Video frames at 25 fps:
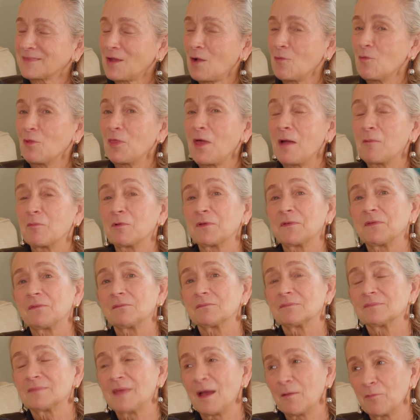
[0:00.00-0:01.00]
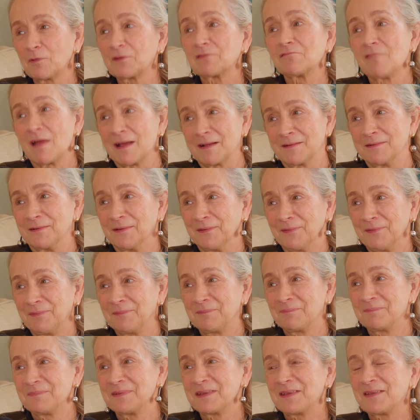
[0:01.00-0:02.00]
Yeah, well, that was reckless
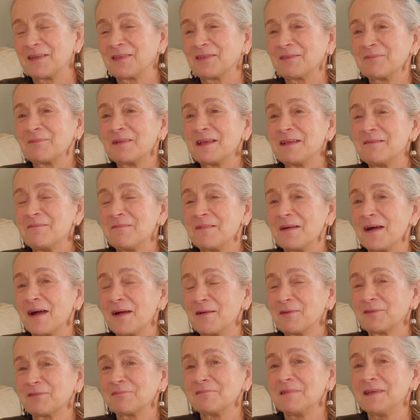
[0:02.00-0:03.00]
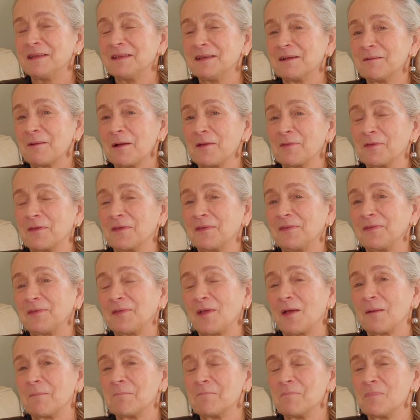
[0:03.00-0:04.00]
because I was reading about this,
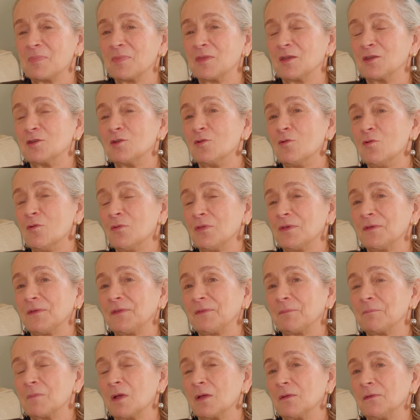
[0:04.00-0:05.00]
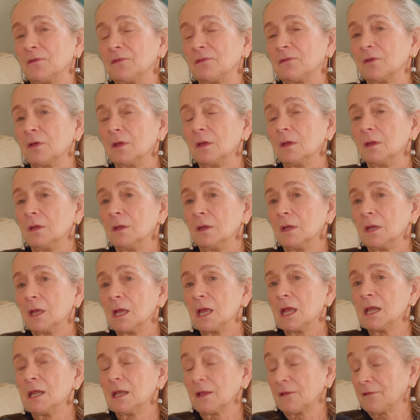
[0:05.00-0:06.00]
the most
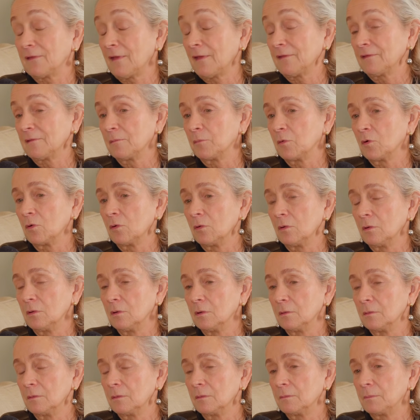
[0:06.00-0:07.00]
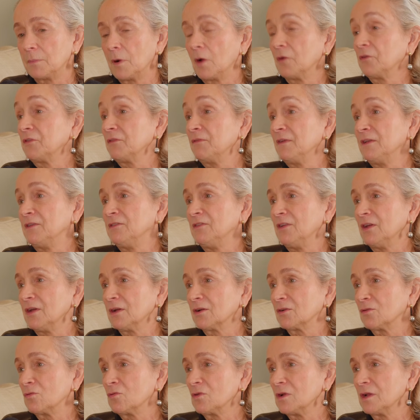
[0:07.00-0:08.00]
inaccessible part of
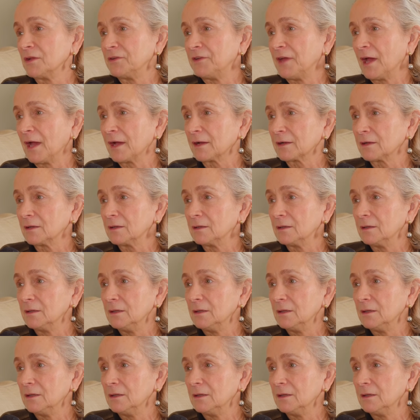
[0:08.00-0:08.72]
India called Ladakh.